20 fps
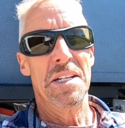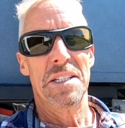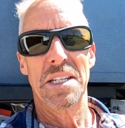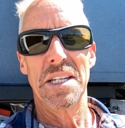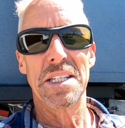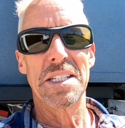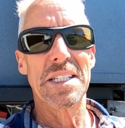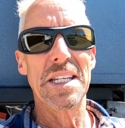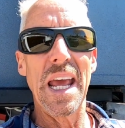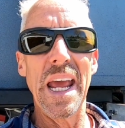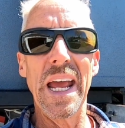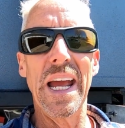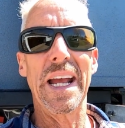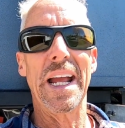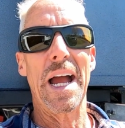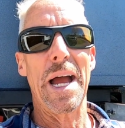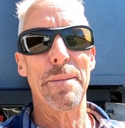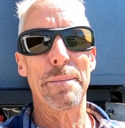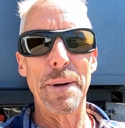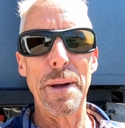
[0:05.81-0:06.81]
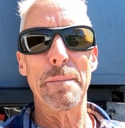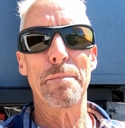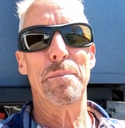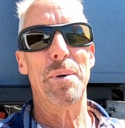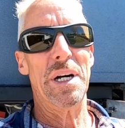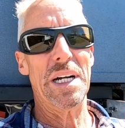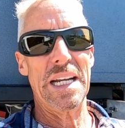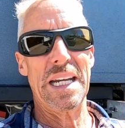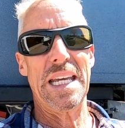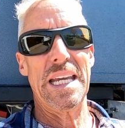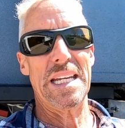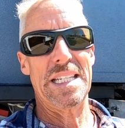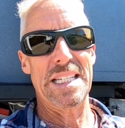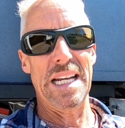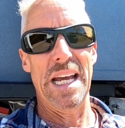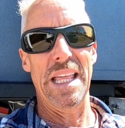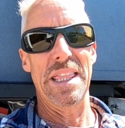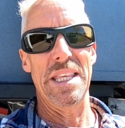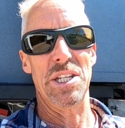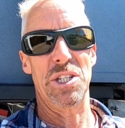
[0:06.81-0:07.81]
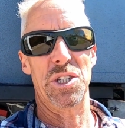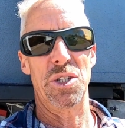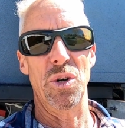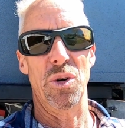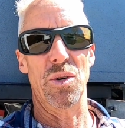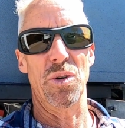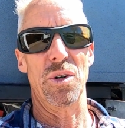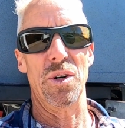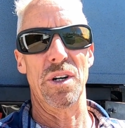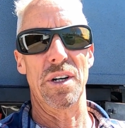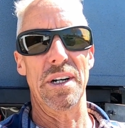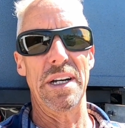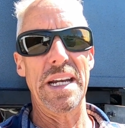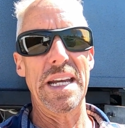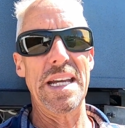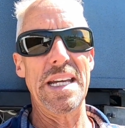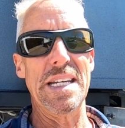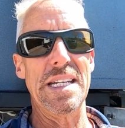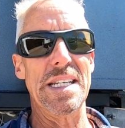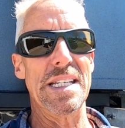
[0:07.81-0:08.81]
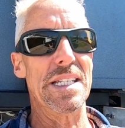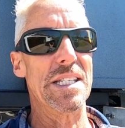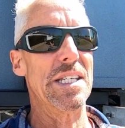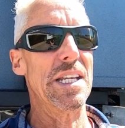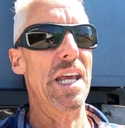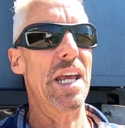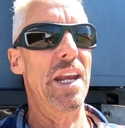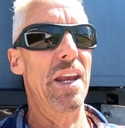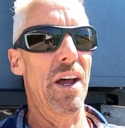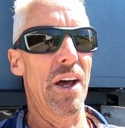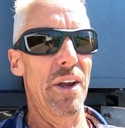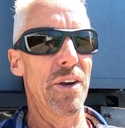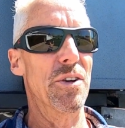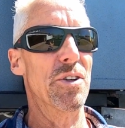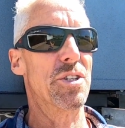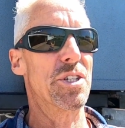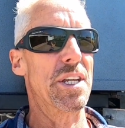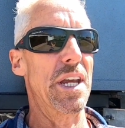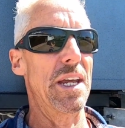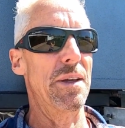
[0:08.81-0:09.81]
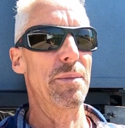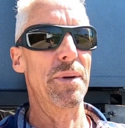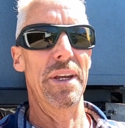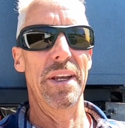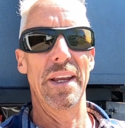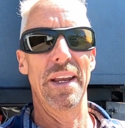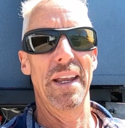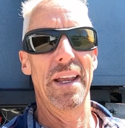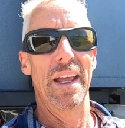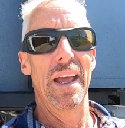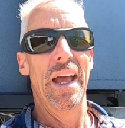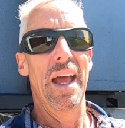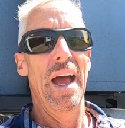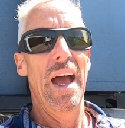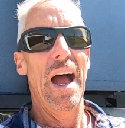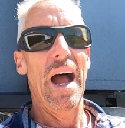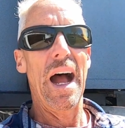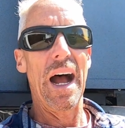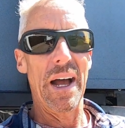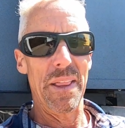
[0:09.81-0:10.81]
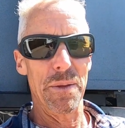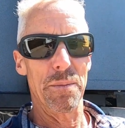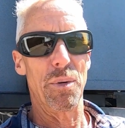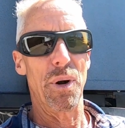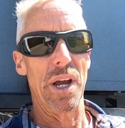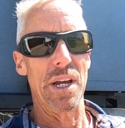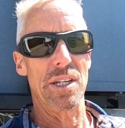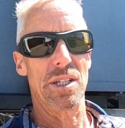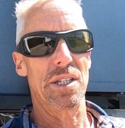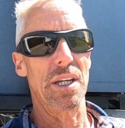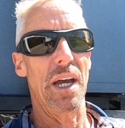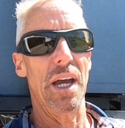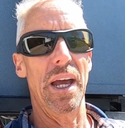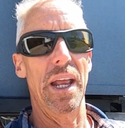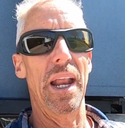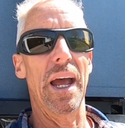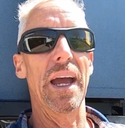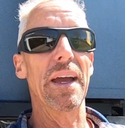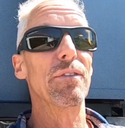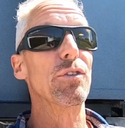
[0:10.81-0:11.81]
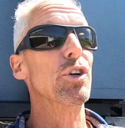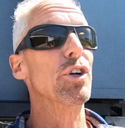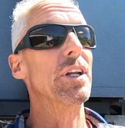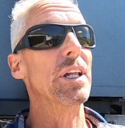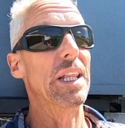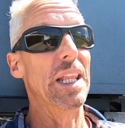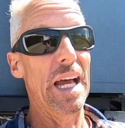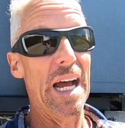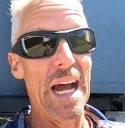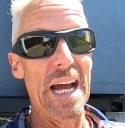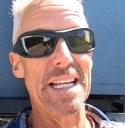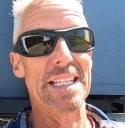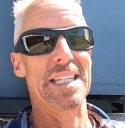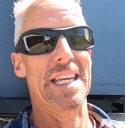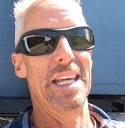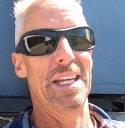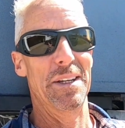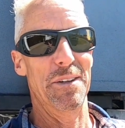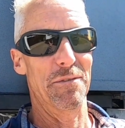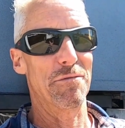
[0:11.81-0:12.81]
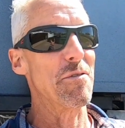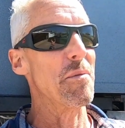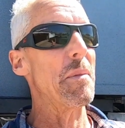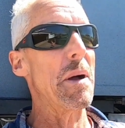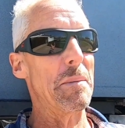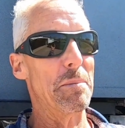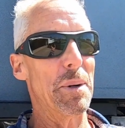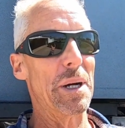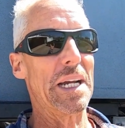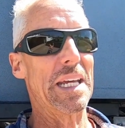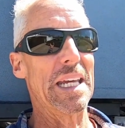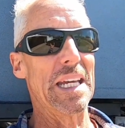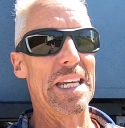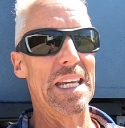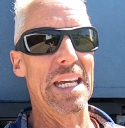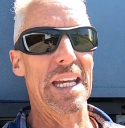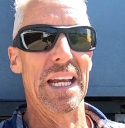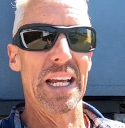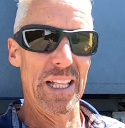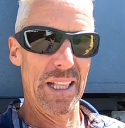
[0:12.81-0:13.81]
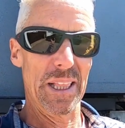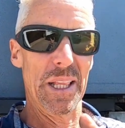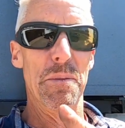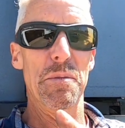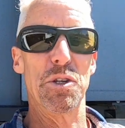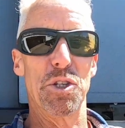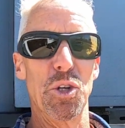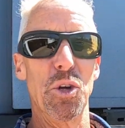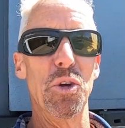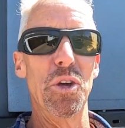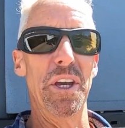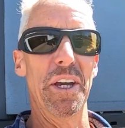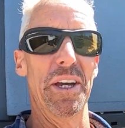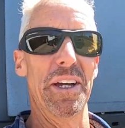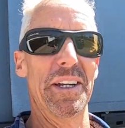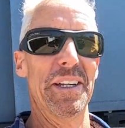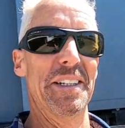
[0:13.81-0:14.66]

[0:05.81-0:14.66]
To say I got my butt kicked on this door is an understatement. On the bright side, I have learned a lot from my butt kicking. Let me show you.